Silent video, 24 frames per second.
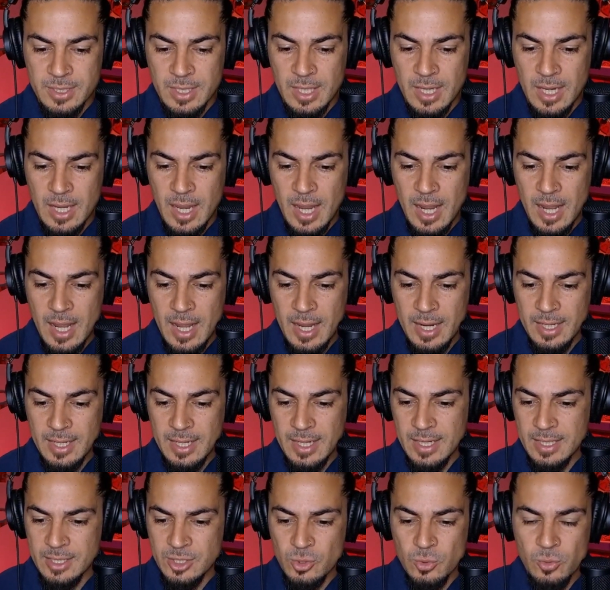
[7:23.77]
and I
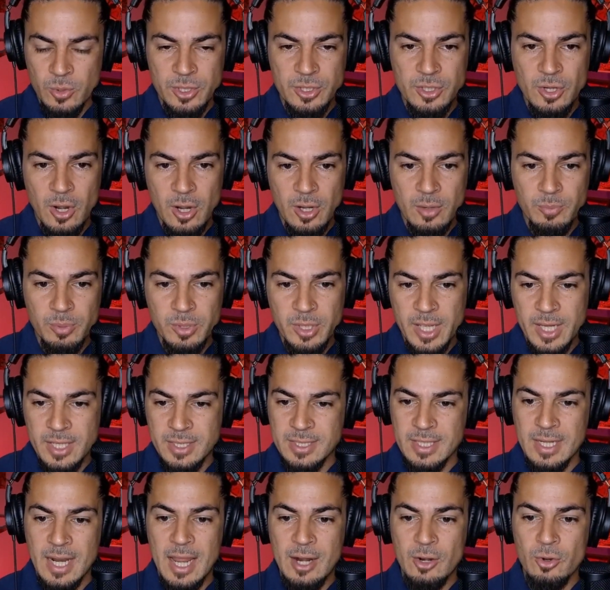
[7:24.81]
get to a dark
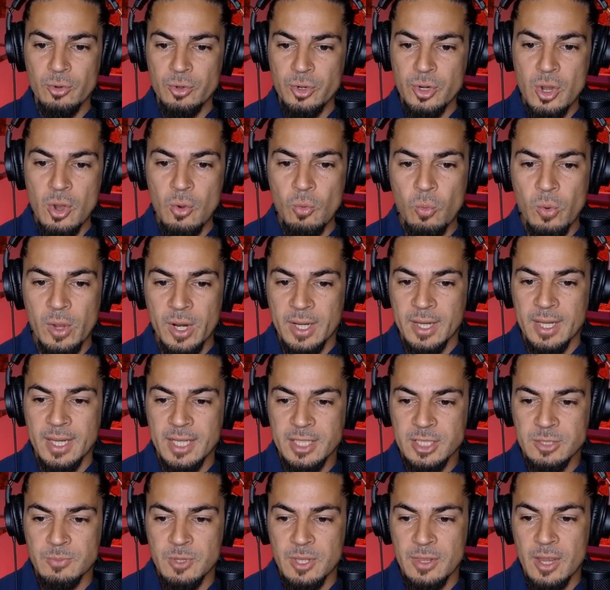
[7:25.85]
place and I don't know what
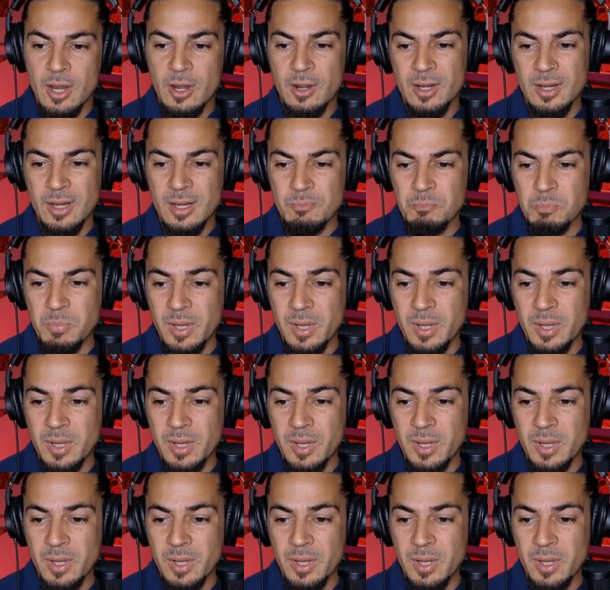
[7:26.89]
gets me there.